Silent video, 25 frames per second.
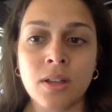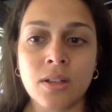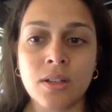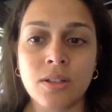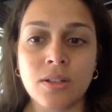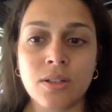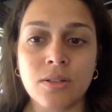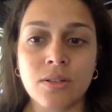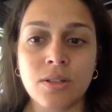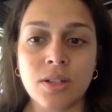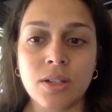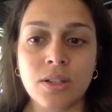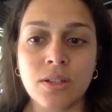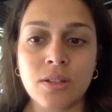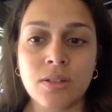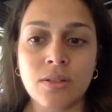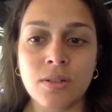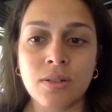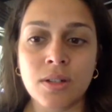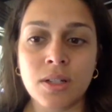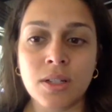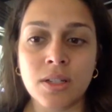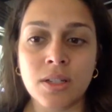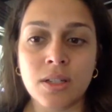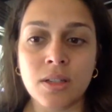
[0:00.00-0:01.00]
So just
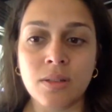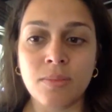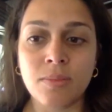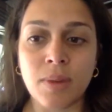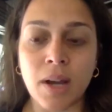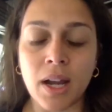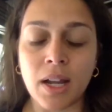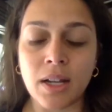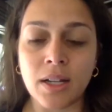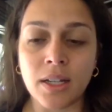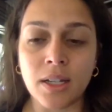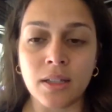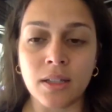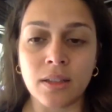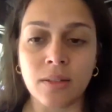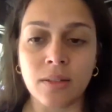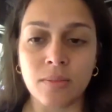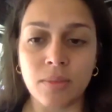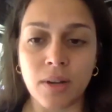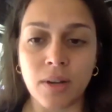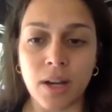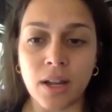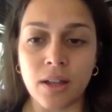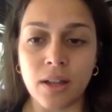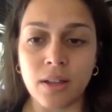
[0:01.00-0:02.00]
tune into the body and the
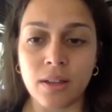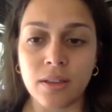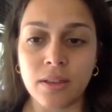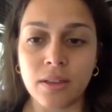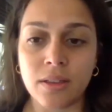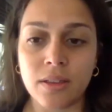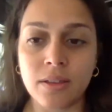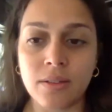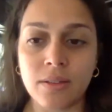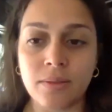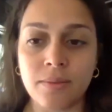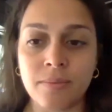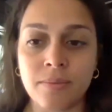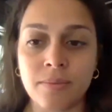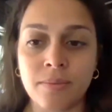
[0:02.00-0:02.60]
breath.